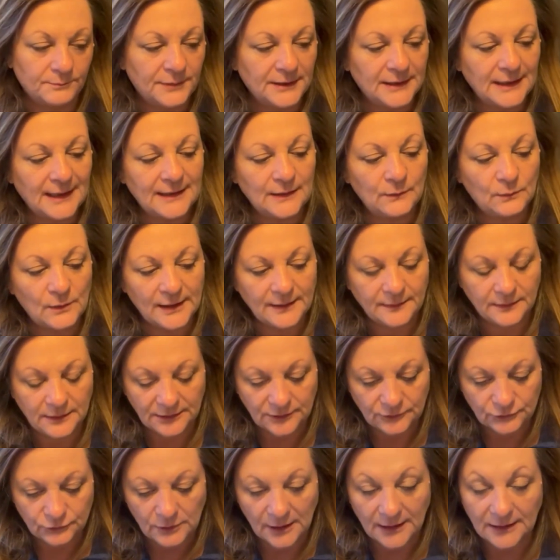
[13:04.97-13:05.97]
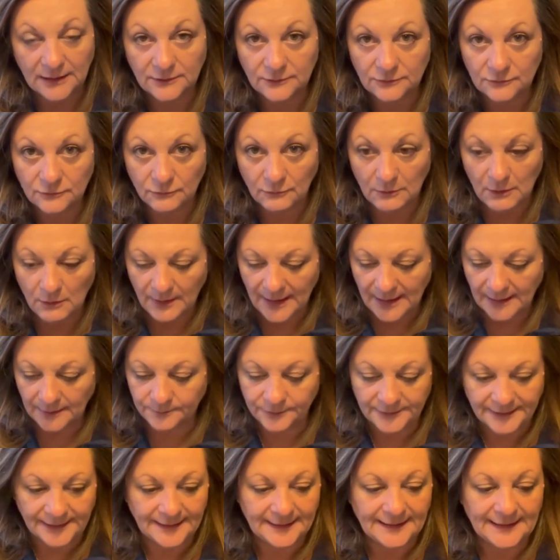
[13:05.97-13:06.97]
But anyway, I'm going to try to grow
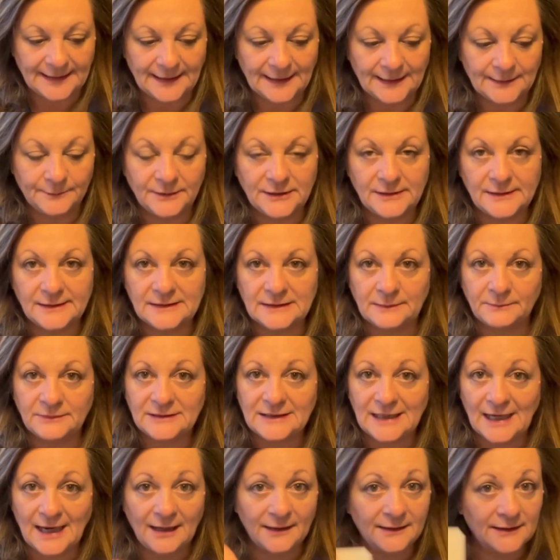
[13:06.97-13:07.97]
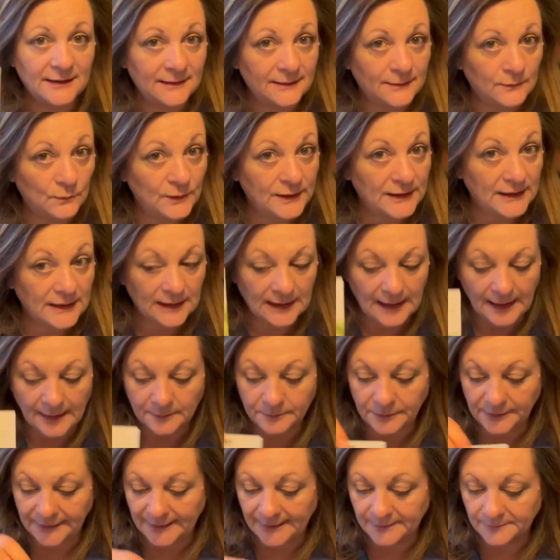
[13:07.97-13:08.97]
eggplant again because I'm Italian and we eat
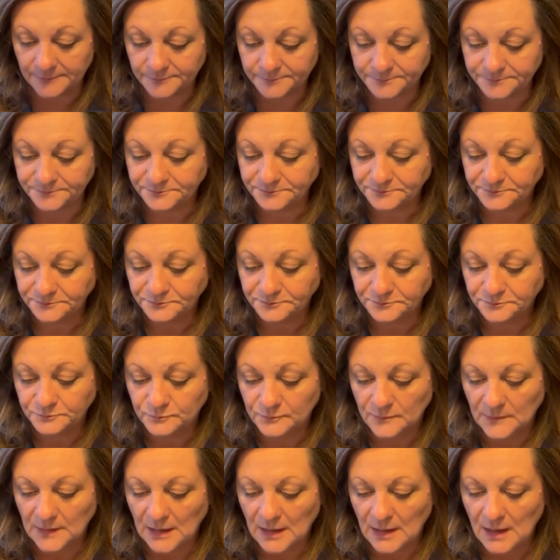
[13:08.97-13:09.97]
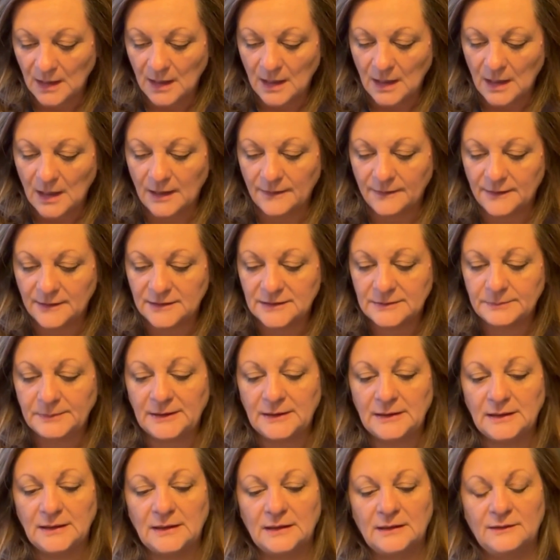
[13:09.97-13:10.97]
eggplant. And then
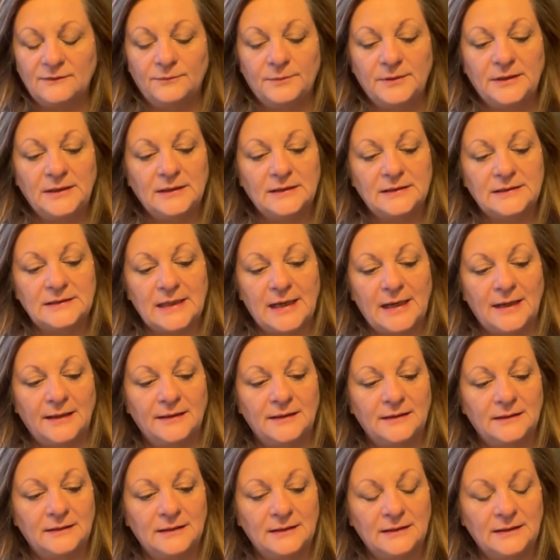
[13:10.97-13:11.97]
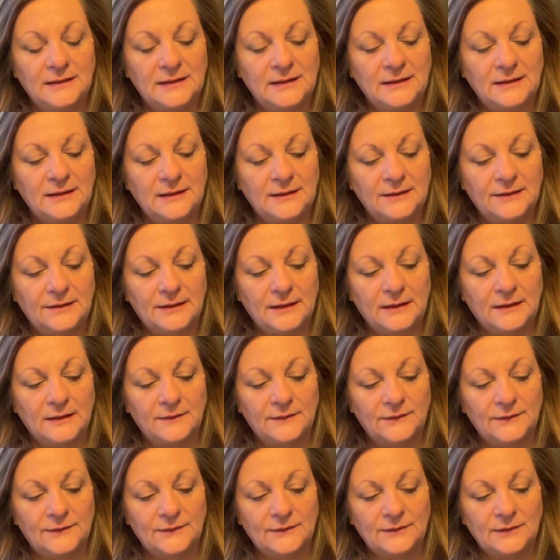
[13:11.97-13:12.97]
speaking of being Italian and eating
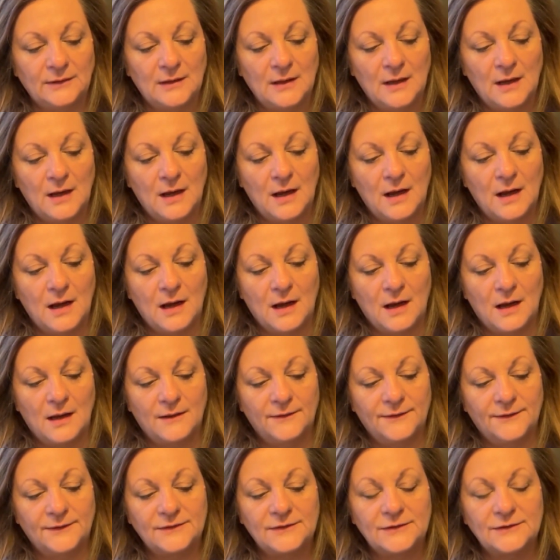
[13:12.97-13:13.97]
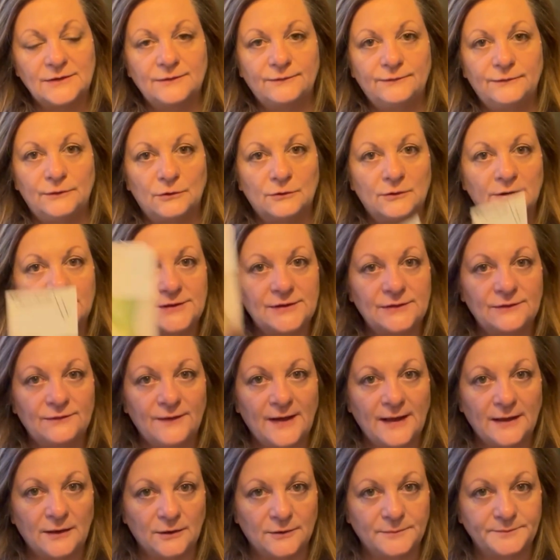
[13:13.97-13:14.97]
things, this is Florence
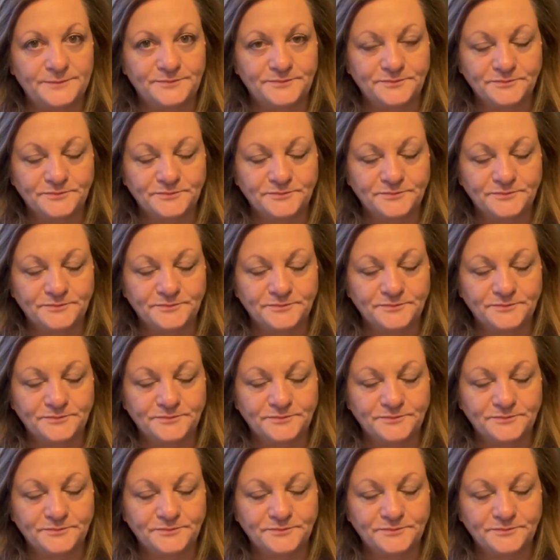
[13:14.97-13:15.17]
fennel.